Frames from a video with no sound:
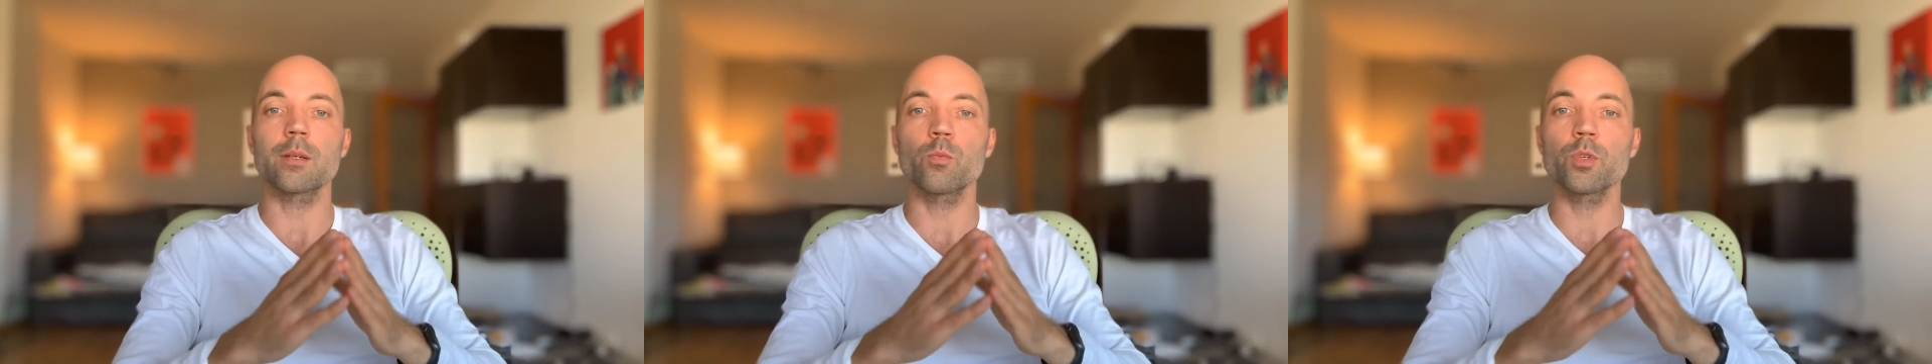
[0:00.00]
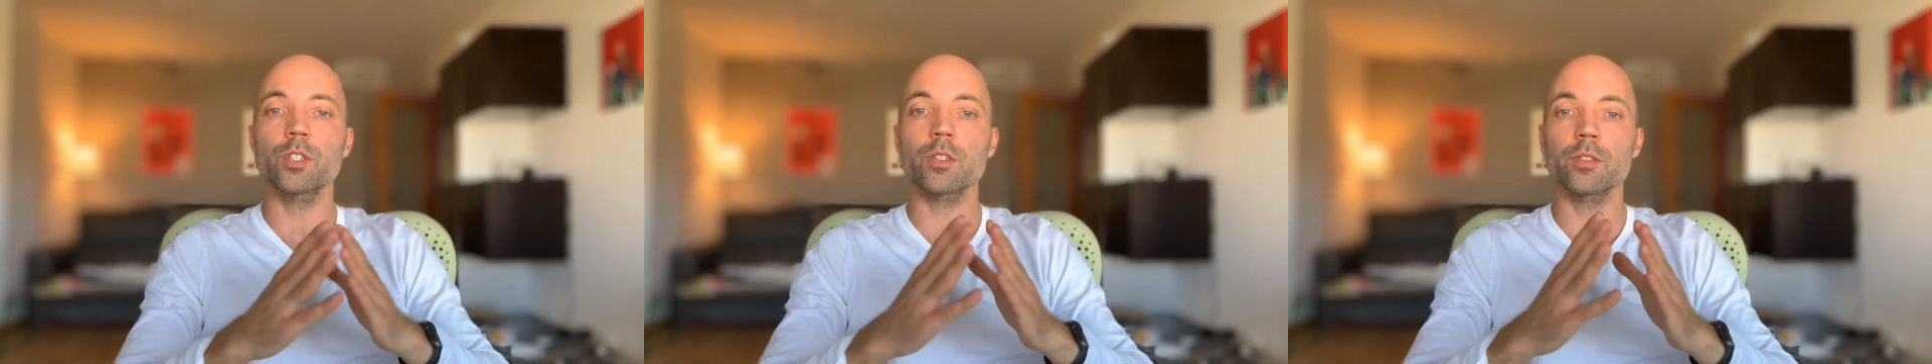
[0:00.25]

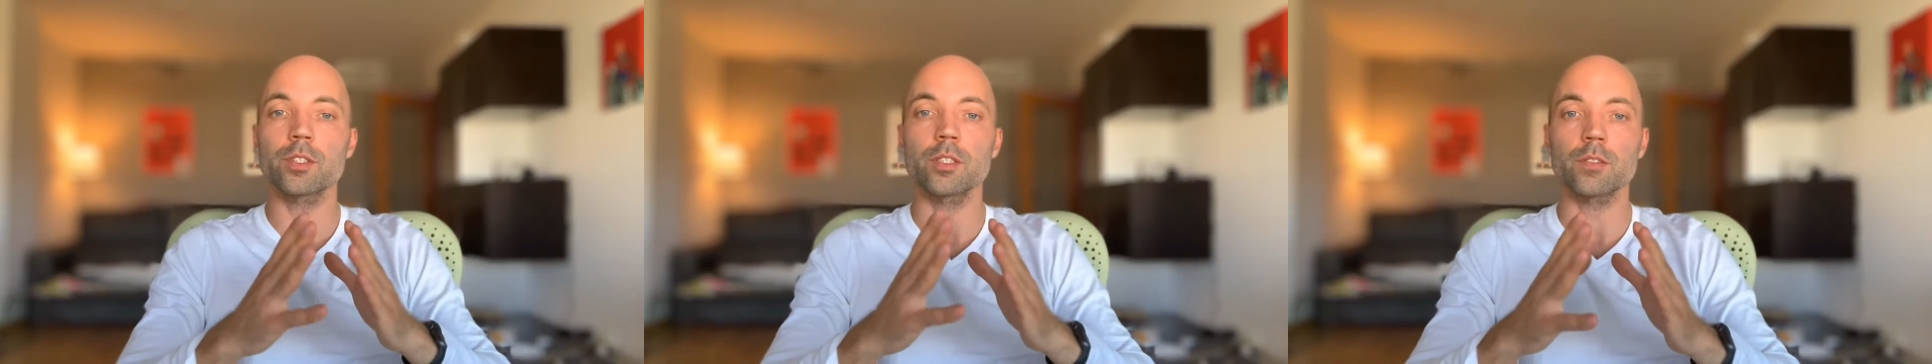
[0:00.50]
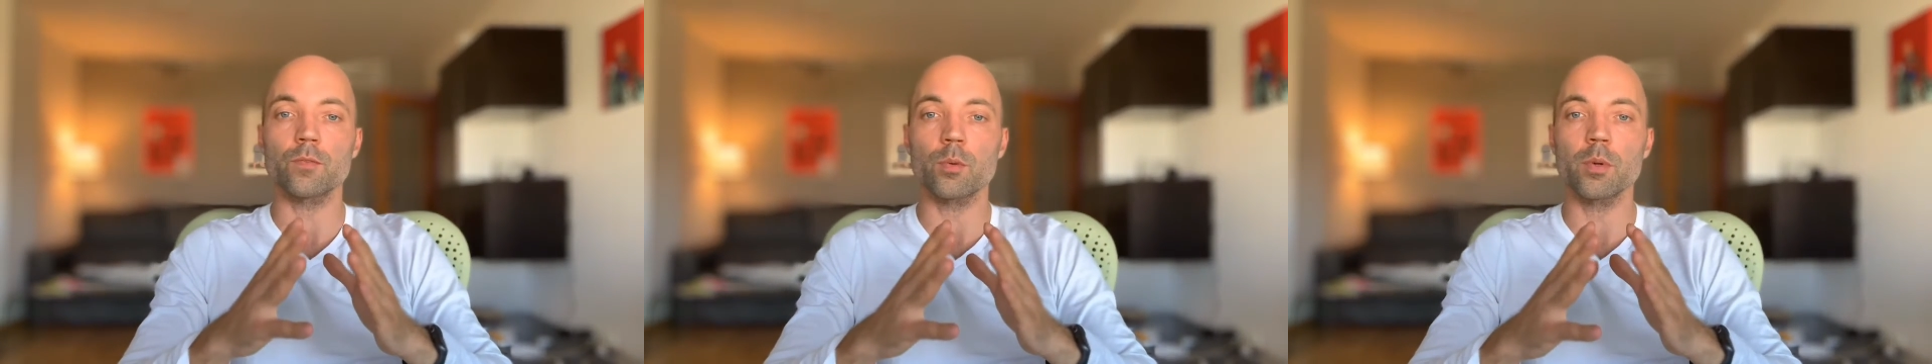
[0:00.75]
which
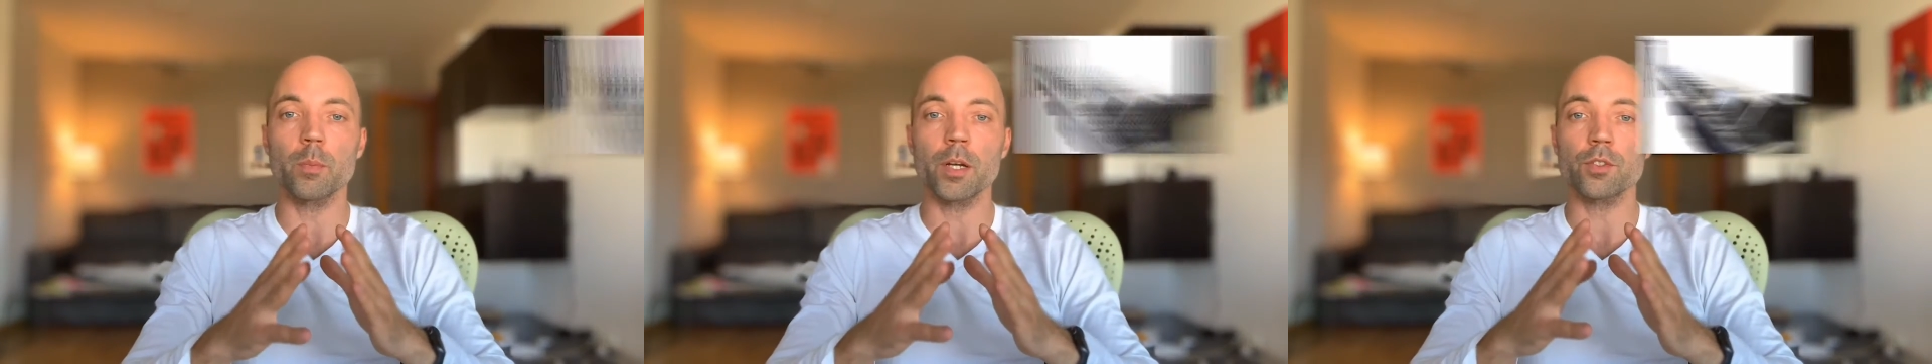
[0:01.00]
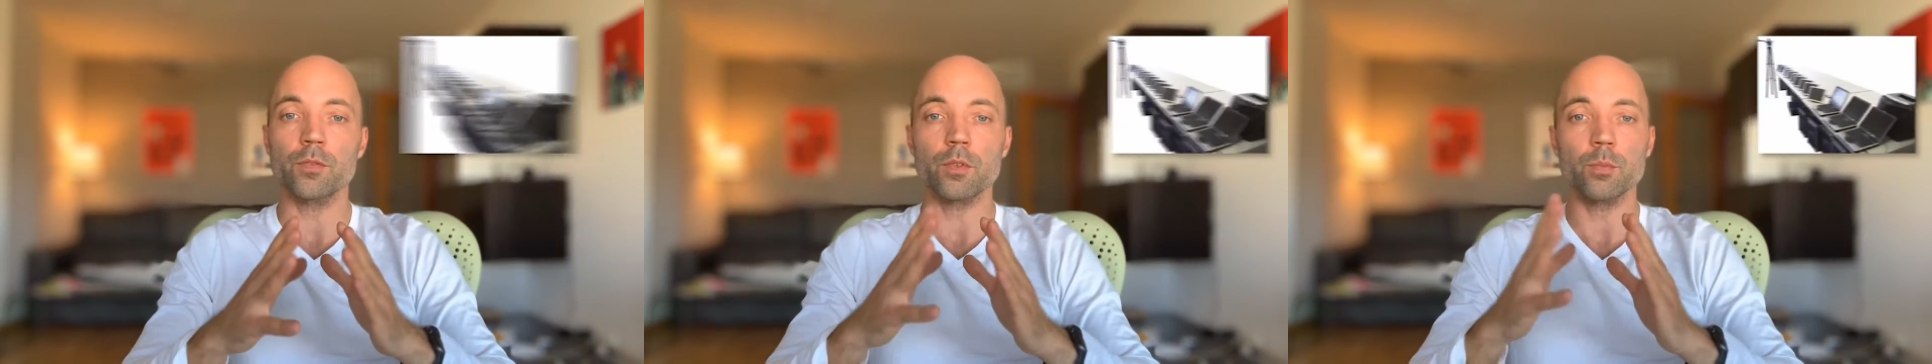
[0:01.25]
consists from a bunch
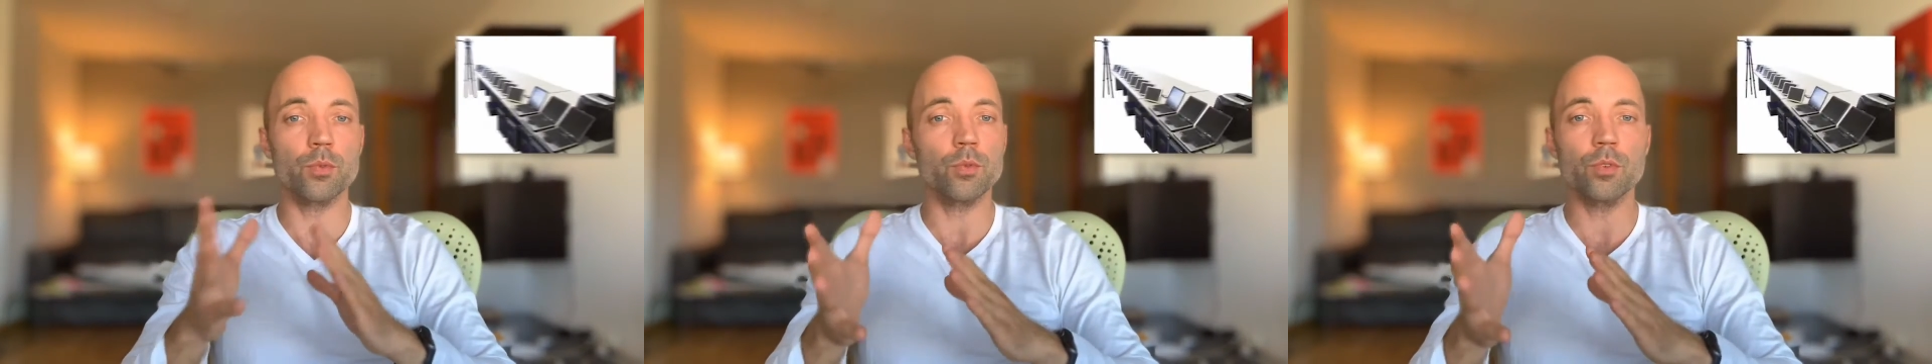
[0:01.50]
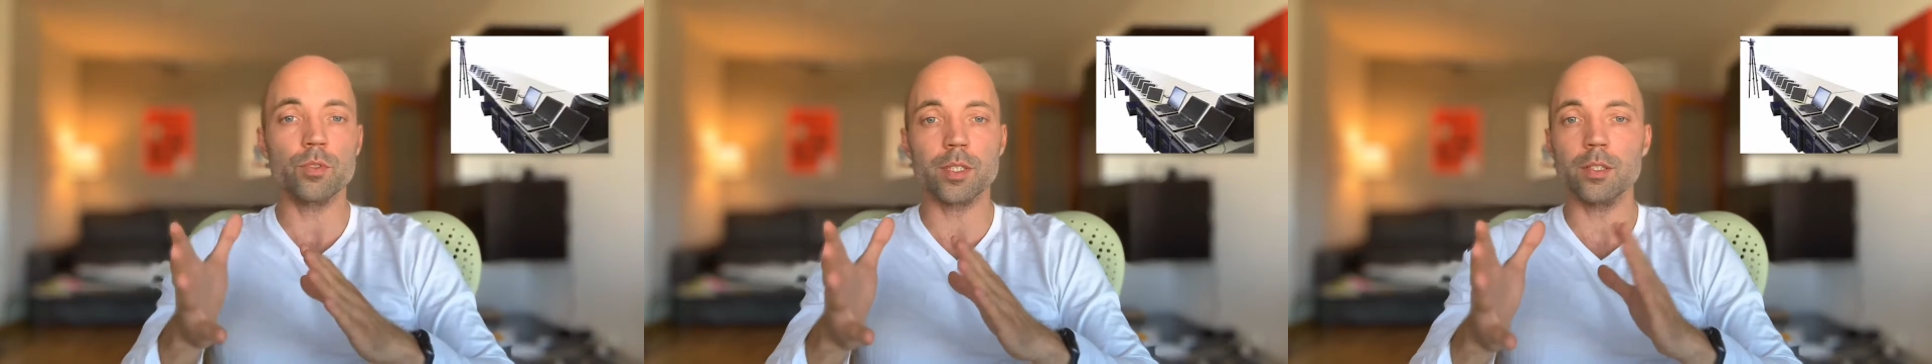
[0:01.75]
of
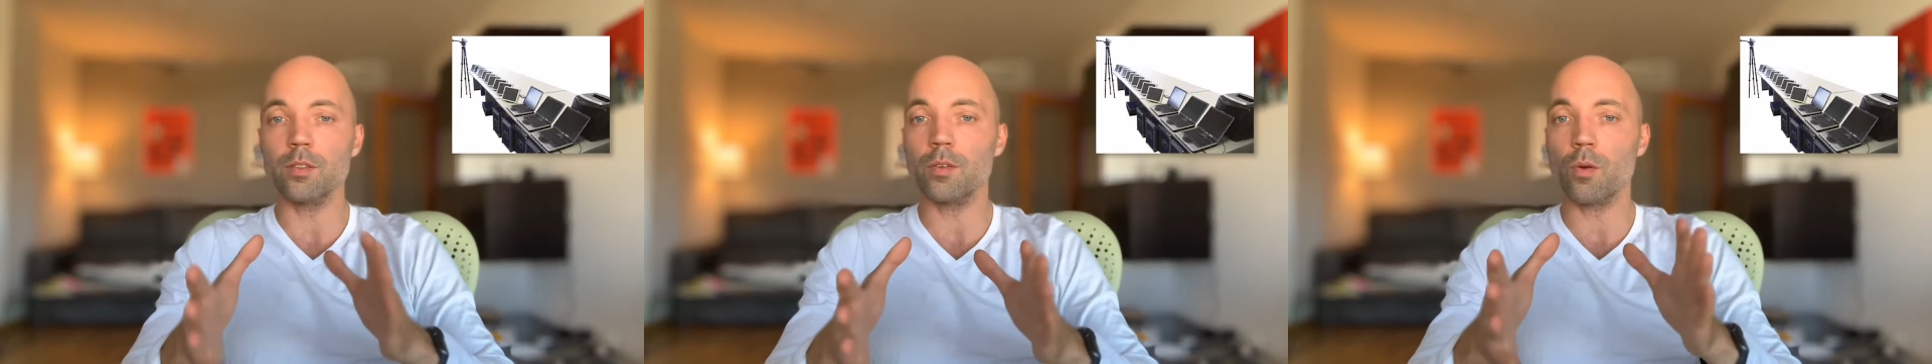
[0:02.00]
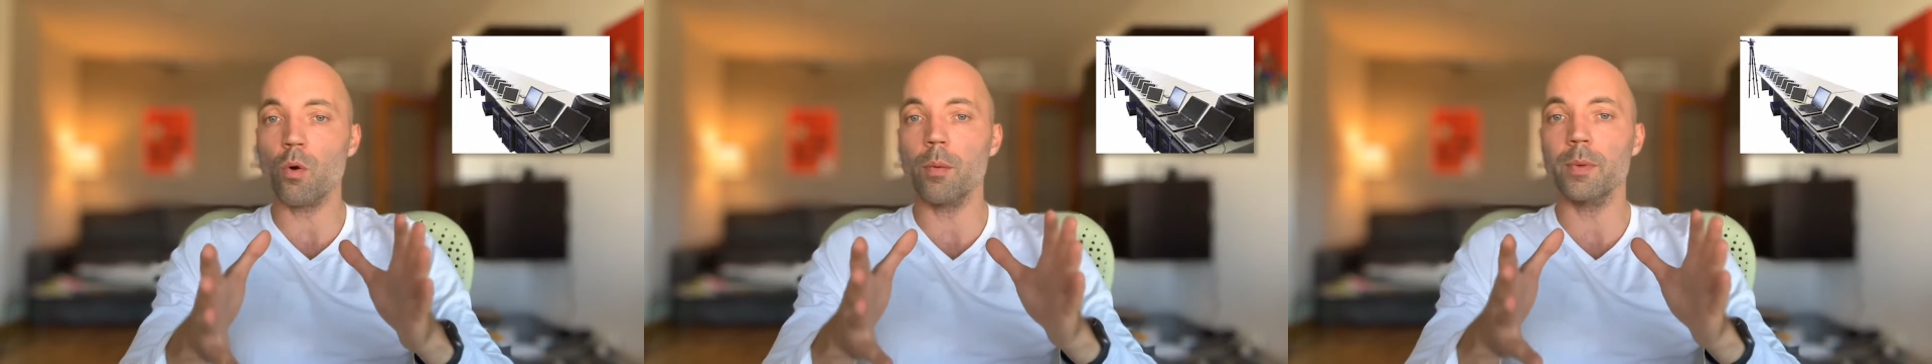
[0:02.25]
computers,
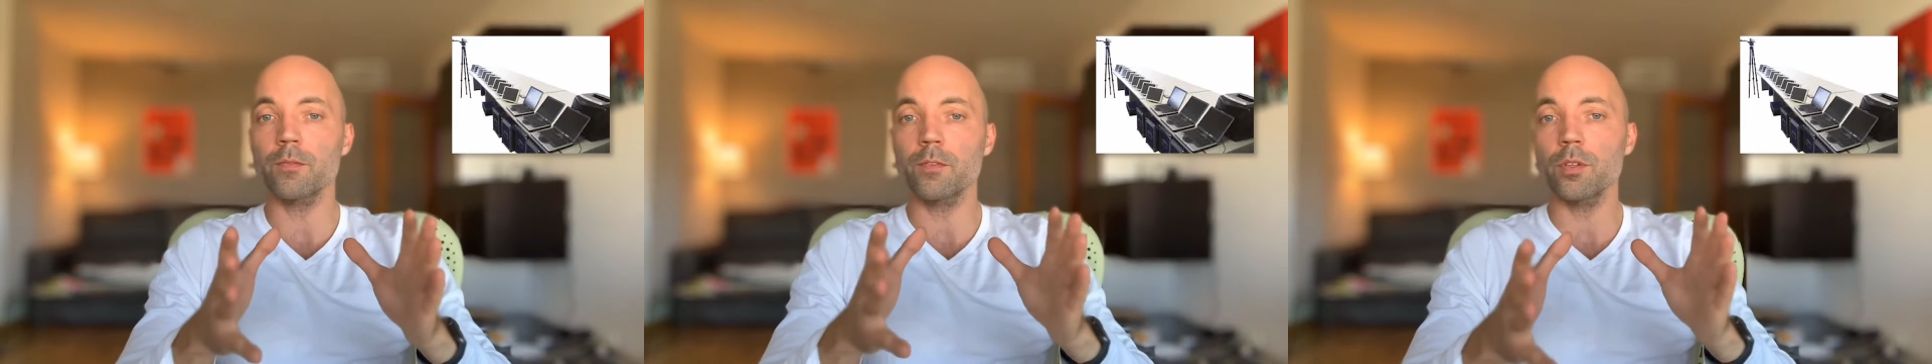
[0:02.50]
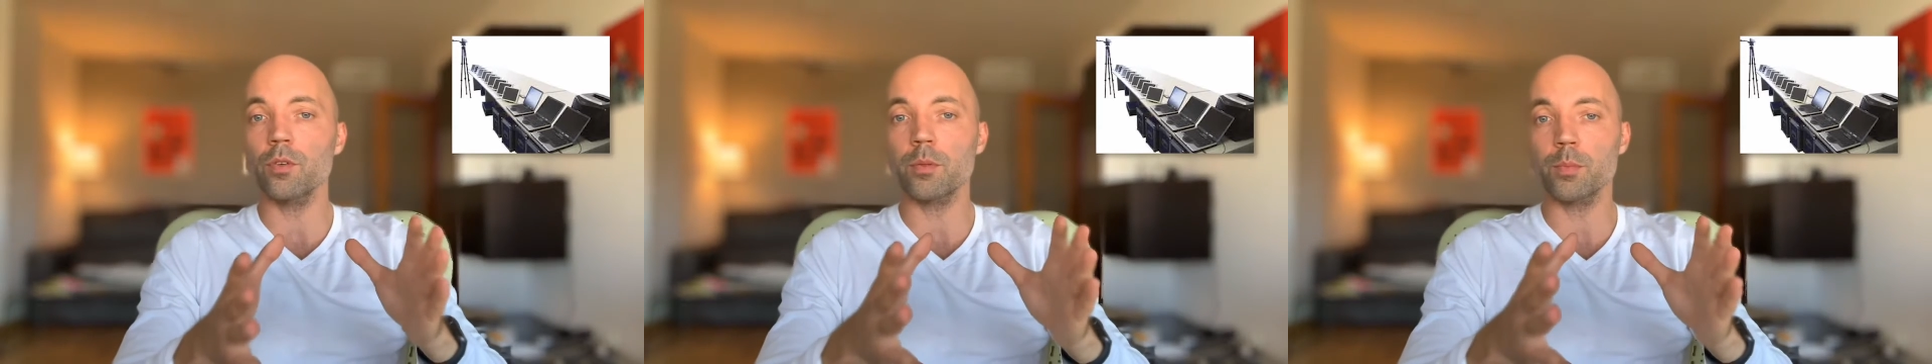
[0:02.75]
intercom, and
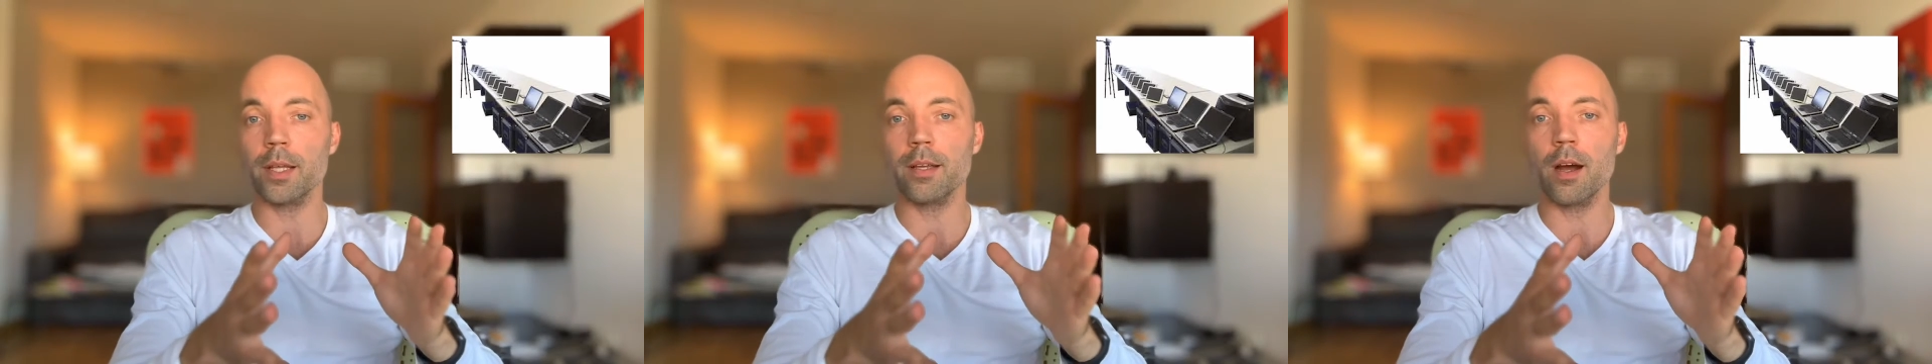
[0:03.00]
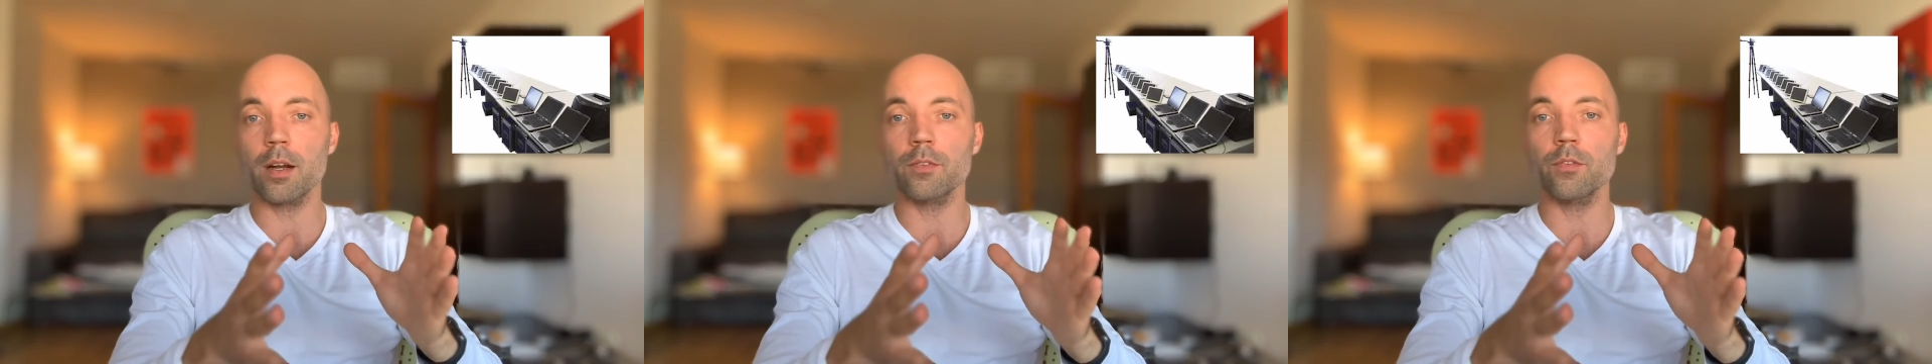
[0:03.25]
video replay
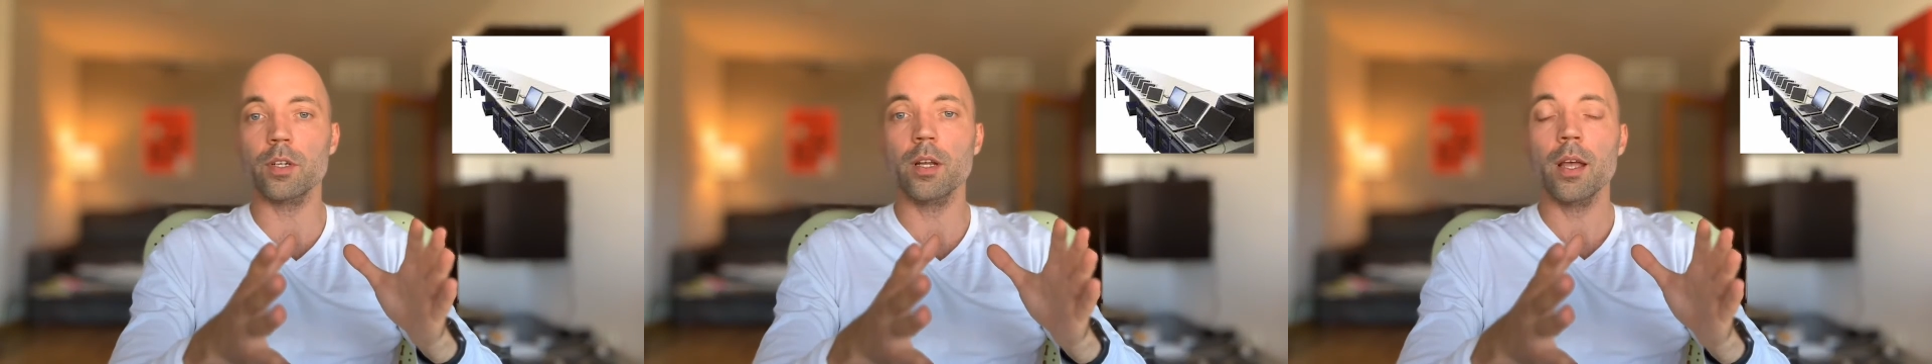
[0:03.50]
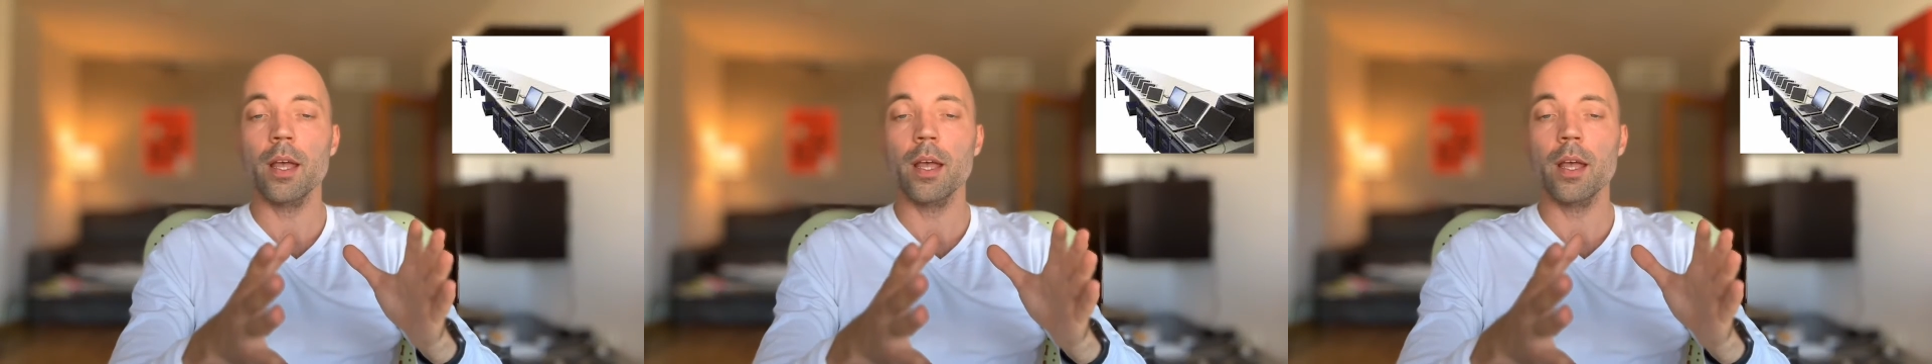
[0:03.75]
hardware,